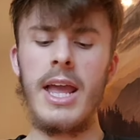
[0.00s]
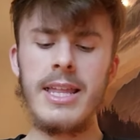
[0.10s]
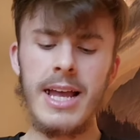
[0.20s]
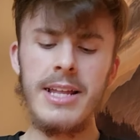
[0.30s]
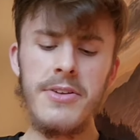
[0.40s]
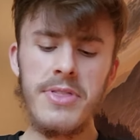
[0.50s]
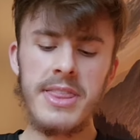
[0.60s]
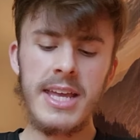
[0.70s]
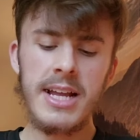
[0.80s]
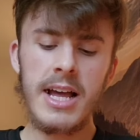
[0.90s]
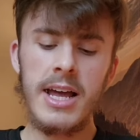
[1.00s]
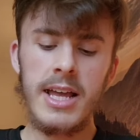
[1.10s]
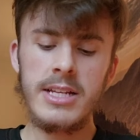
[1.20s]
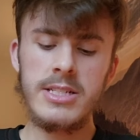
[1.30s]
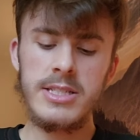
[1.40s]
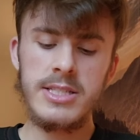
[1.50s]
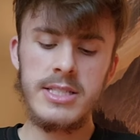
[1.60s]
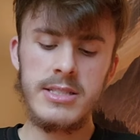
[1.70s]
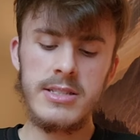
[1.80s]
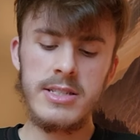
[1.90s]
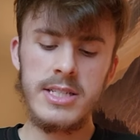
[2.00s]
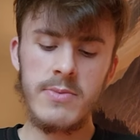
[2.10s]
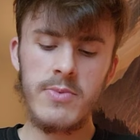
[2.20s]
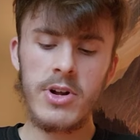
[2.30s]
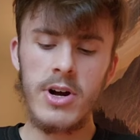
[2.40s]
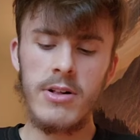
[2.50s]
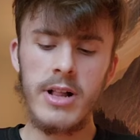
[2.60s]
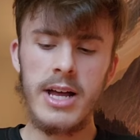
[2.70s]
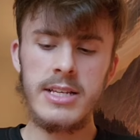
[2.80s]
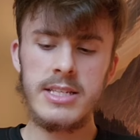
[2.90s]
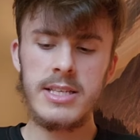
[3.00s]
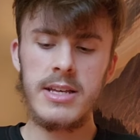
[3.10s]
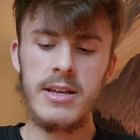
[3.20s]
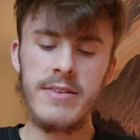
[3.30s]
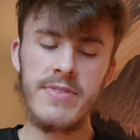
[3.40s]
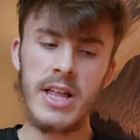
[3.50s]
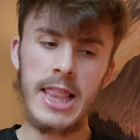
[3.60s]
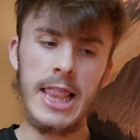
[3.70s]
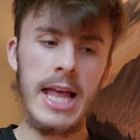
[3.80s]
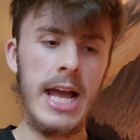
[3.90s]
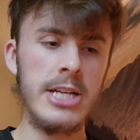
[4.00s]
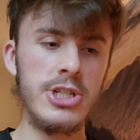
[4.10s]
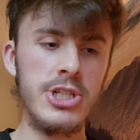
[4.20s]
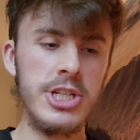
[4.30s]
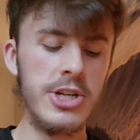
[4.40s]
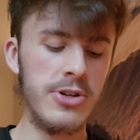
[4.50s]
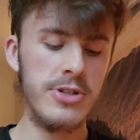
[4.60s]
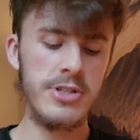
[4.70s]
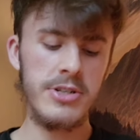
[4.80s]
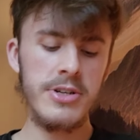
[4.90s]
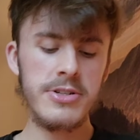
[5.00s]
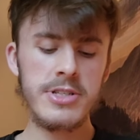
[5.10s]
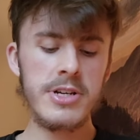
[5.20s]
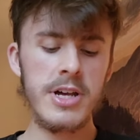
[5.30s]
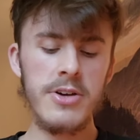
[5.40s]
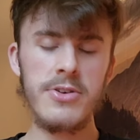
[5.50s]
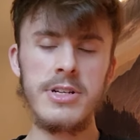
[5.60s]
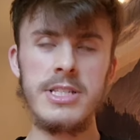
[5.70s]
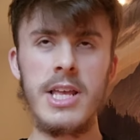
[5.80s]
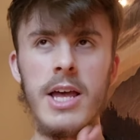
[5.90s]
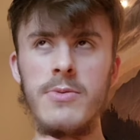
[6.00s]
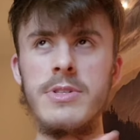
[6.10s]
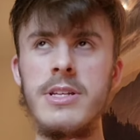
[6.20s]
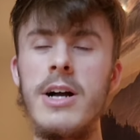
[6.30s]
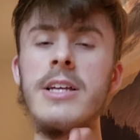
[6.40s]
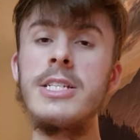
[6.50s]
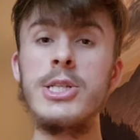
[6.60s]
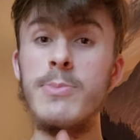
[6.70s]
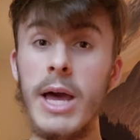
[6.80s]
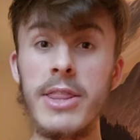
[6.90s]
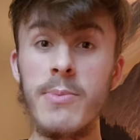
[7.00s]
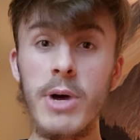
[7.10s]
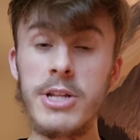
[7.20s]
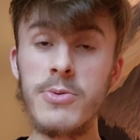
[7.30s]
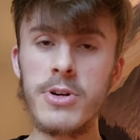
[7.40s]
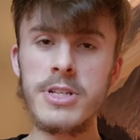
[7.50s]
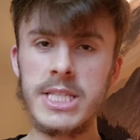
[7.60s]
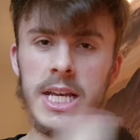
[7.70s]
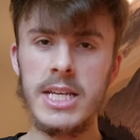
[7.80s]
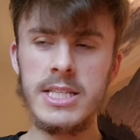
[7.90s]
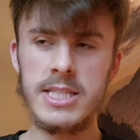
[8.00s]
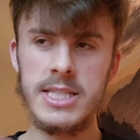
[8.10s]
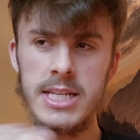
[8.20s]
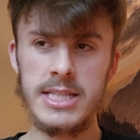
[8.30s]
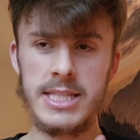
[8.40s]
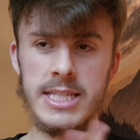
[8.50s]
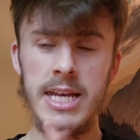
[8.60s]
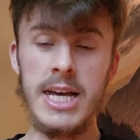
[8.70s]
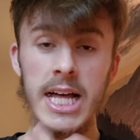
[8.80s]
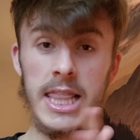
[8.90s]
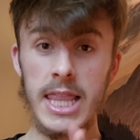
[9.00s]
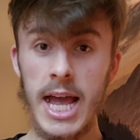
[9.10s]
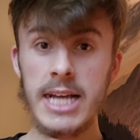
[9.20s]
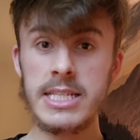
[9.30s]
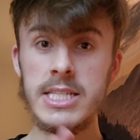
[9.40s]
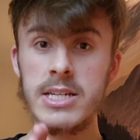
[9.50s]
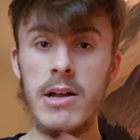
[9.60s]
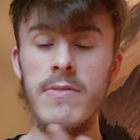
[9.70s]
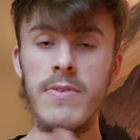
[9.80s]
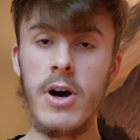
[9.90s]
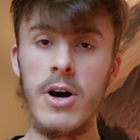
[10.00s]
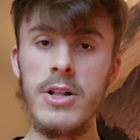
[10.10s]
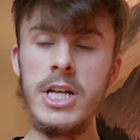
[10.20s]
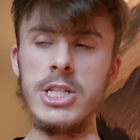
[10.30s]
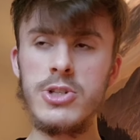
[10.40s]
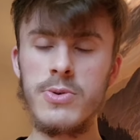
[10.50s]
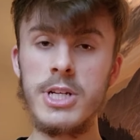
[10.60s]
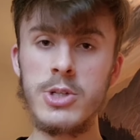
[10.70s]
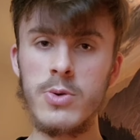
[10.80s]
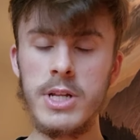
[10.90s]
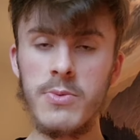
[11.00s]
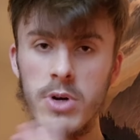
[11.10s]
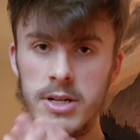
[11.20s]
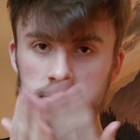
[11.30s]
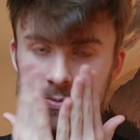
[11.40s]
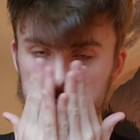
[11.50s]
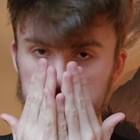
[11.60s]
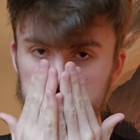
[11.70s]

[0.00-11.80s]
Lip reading: And I didn't think I did recall as of last year or 2 years ago, because I was not into Bath & Body Works as since last fall in 2021.